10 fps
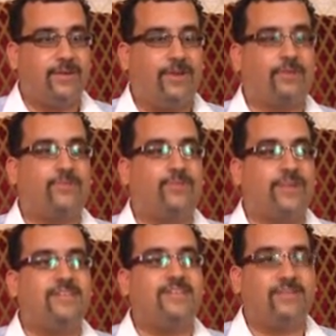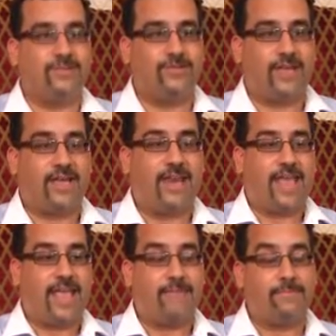Well, there's ways to do
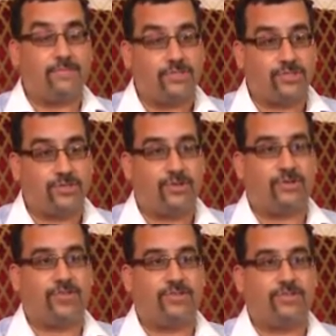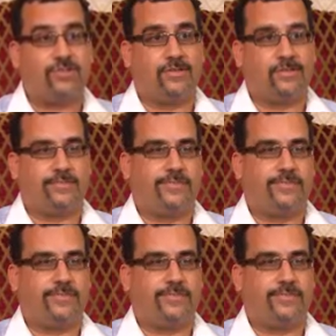that and ensure that you're